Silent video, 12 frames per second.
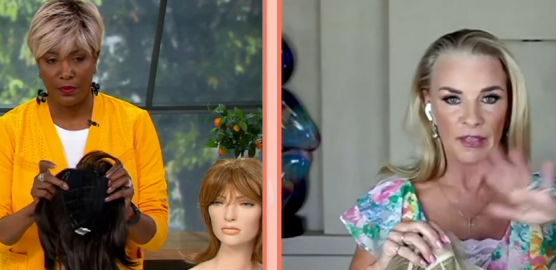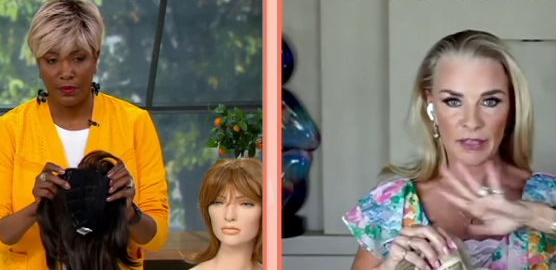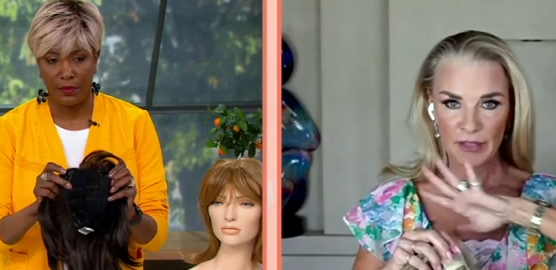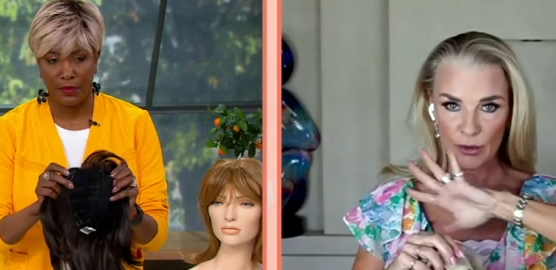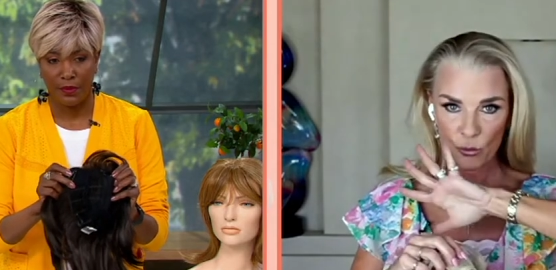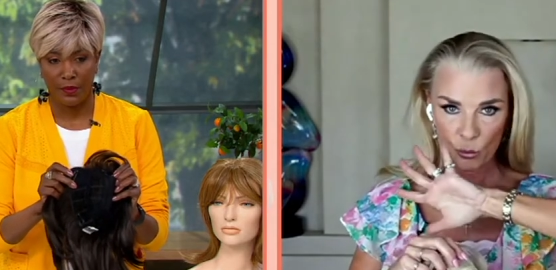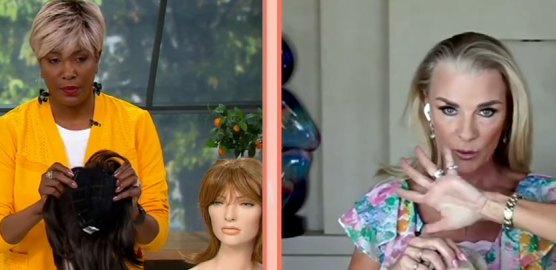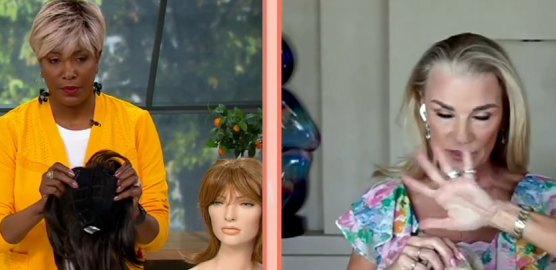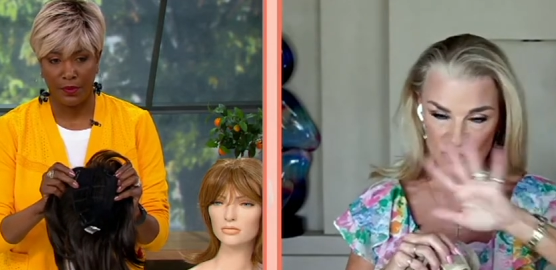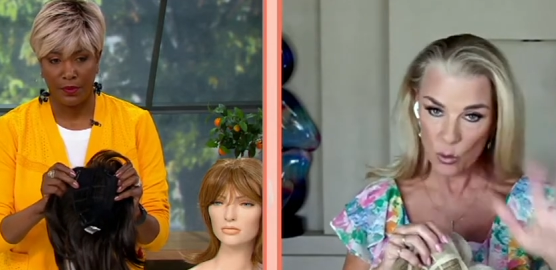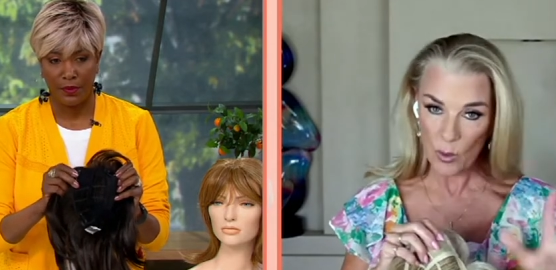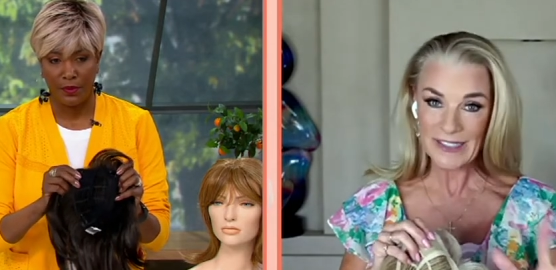Speaker 1: When,
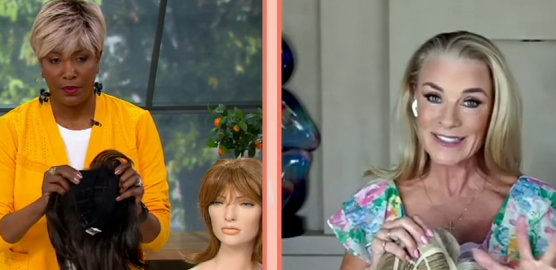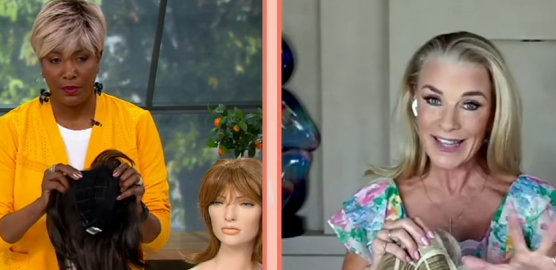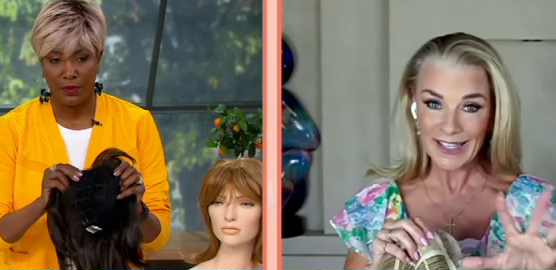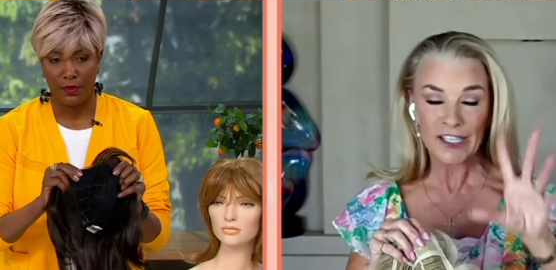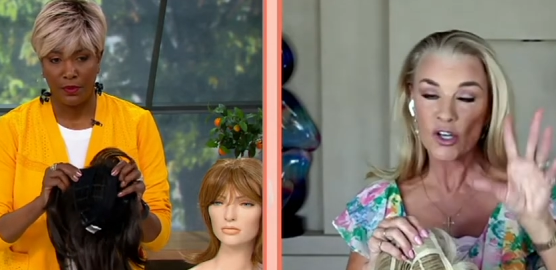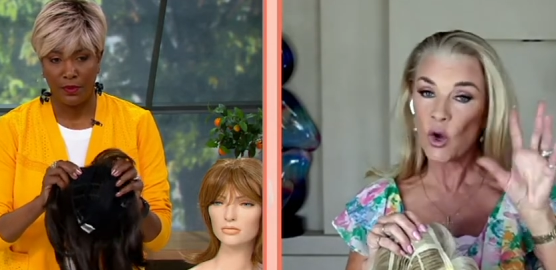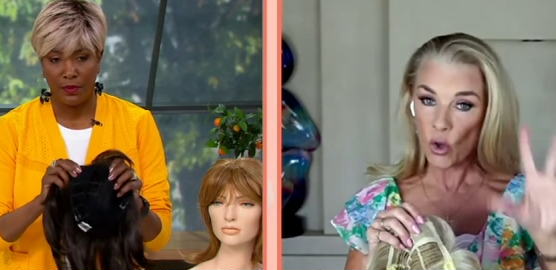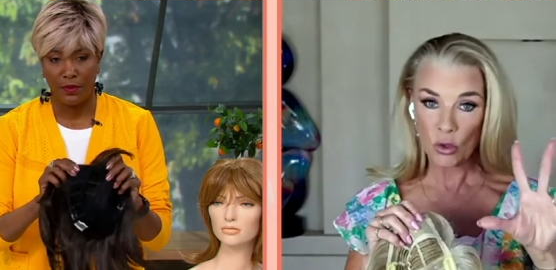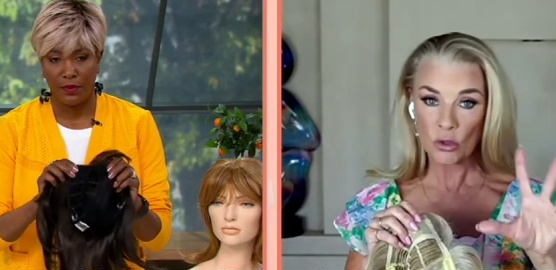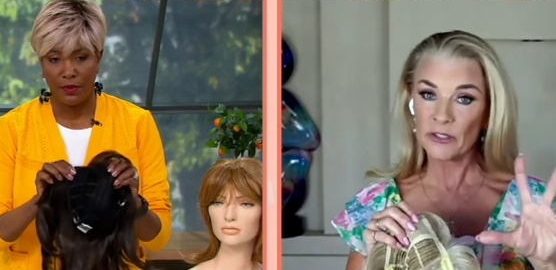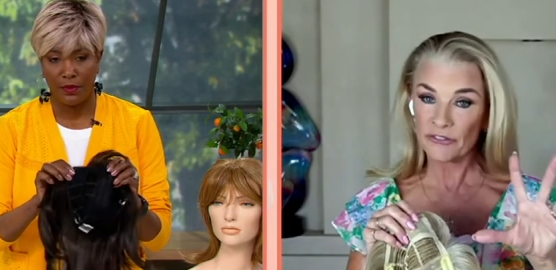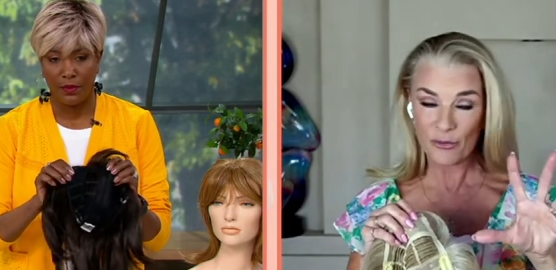once they get a hold of
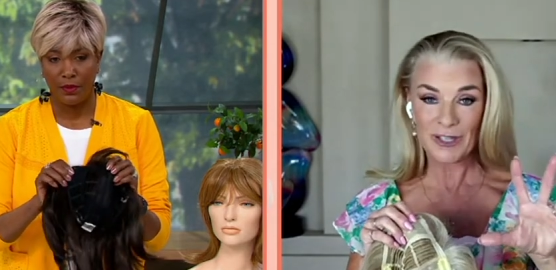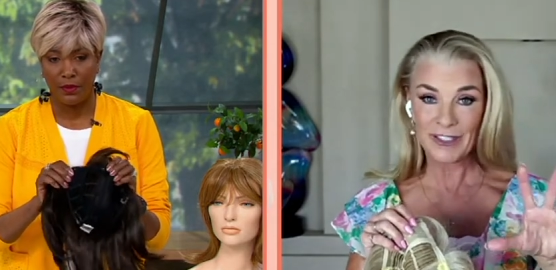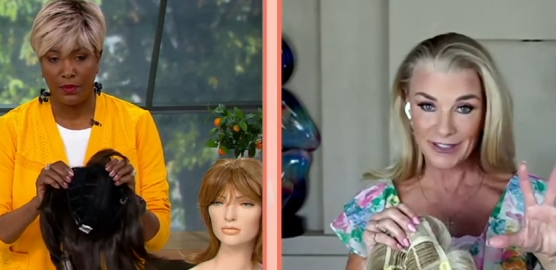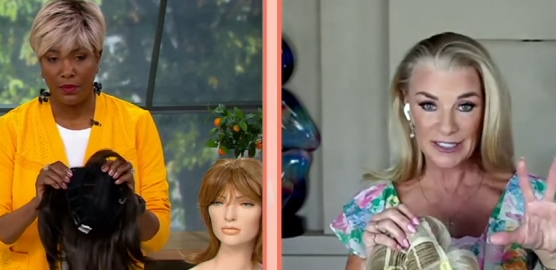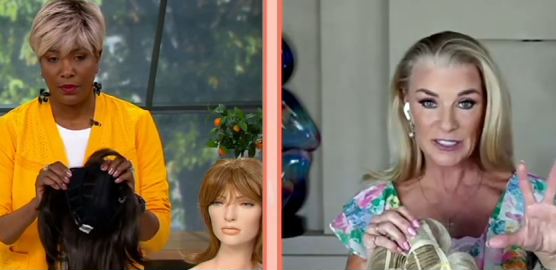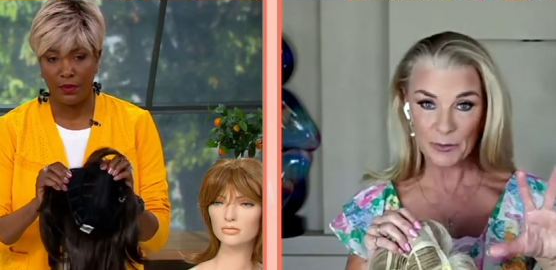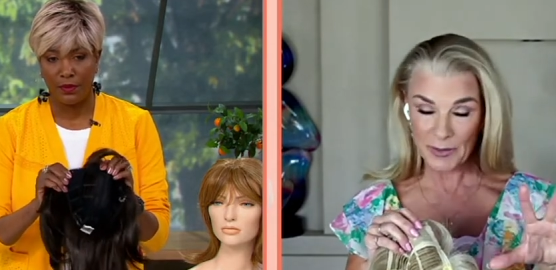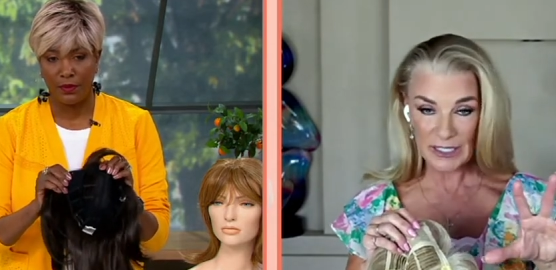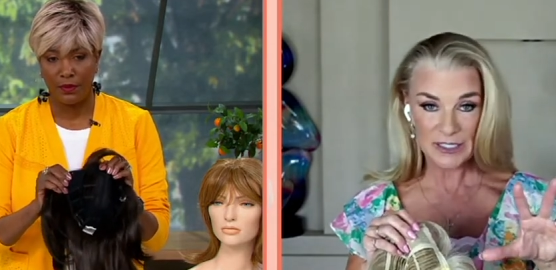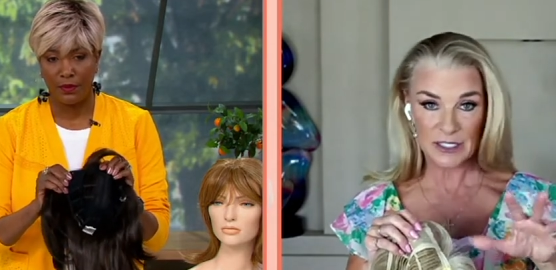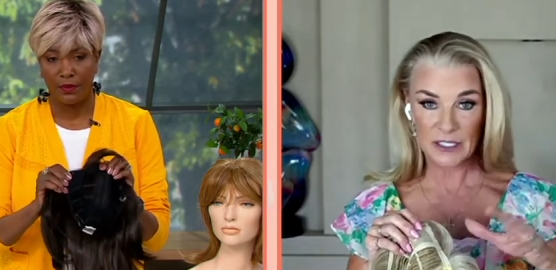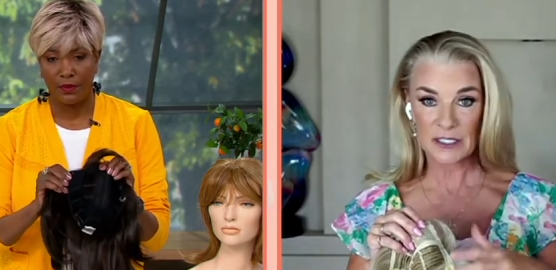one of these
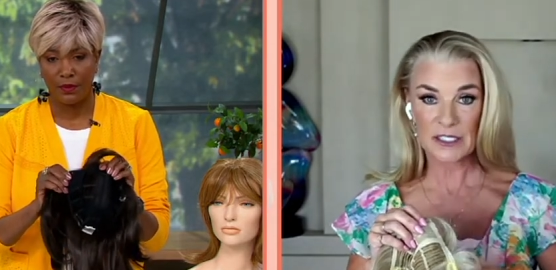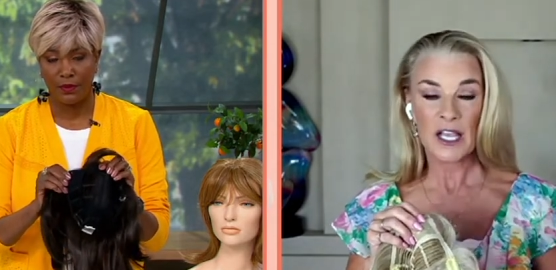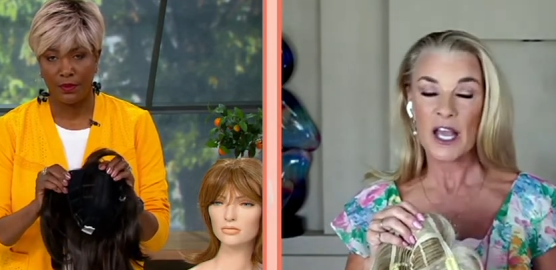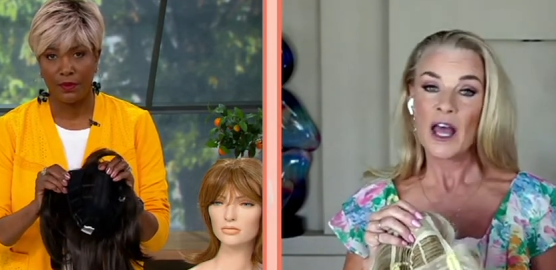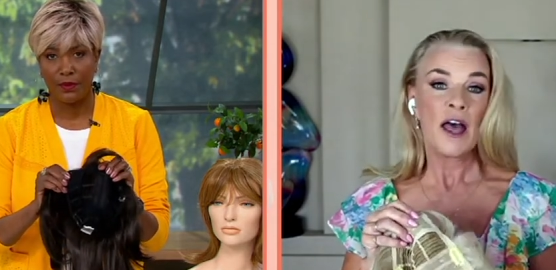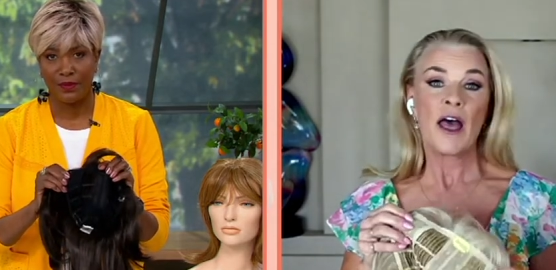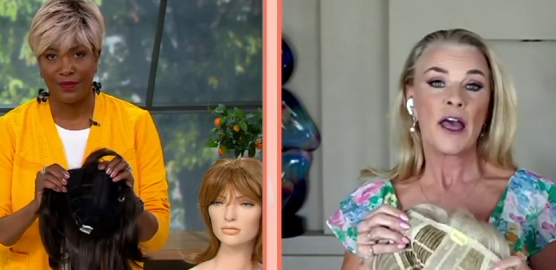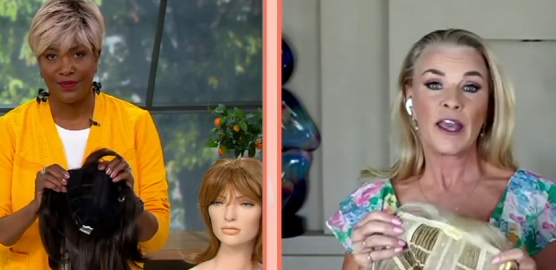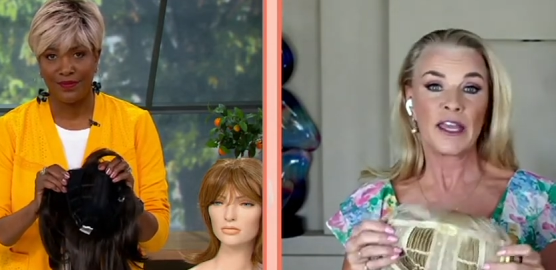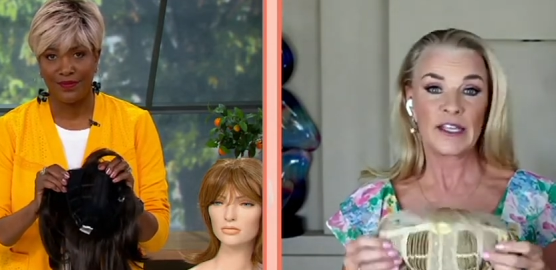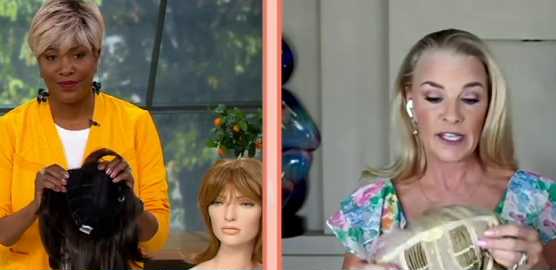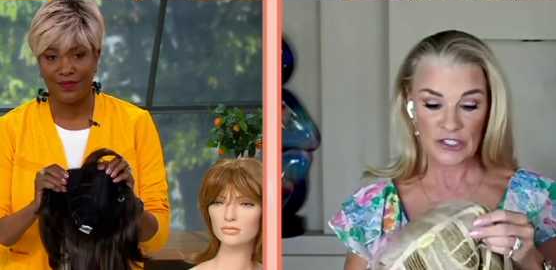pieces, it,
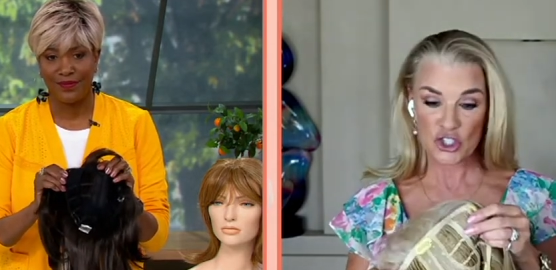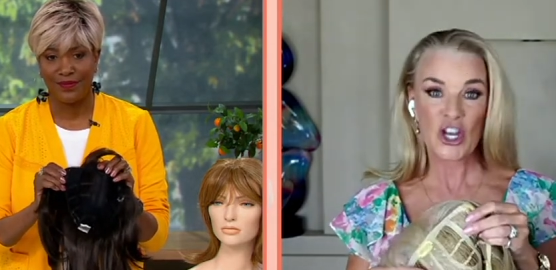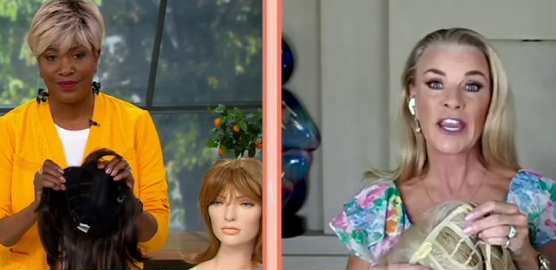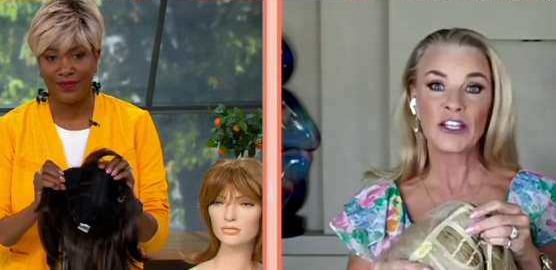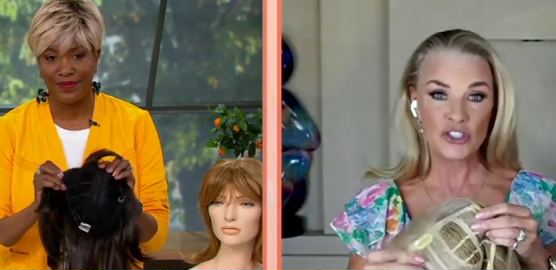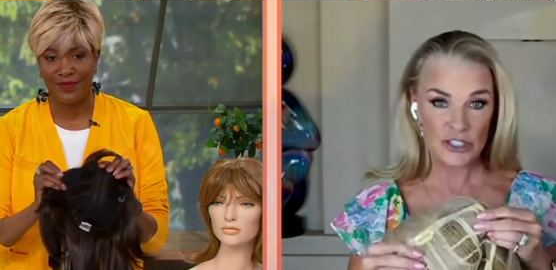it changes